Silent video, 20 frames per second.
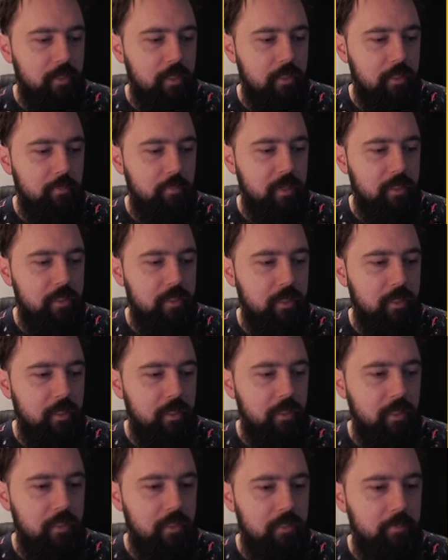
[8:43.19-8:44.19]
That means
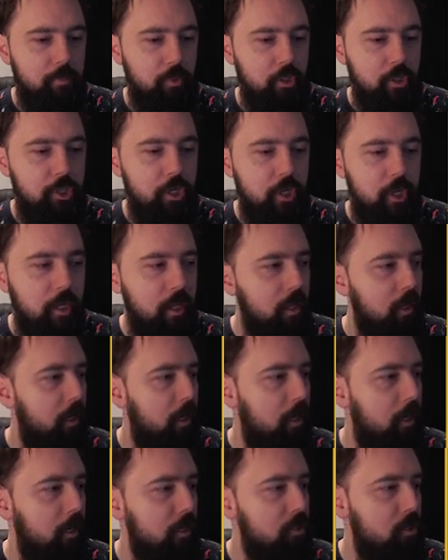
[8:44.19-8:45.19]
uh, it's bullish,
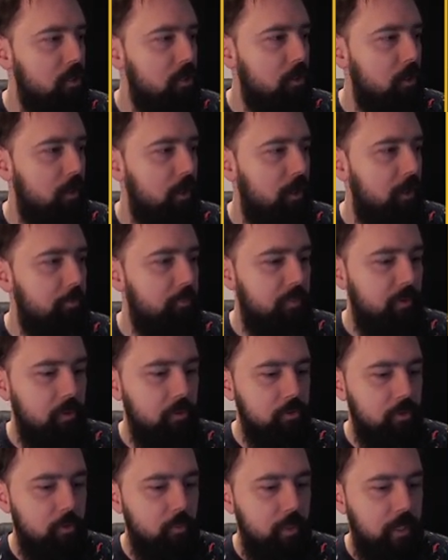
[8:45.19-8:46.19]
so it's going up on
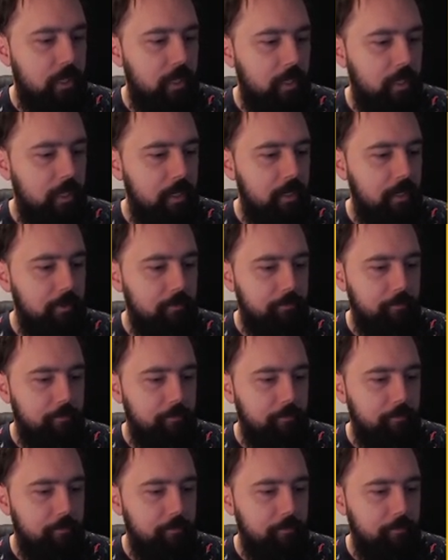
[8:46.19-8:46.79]
the weekly.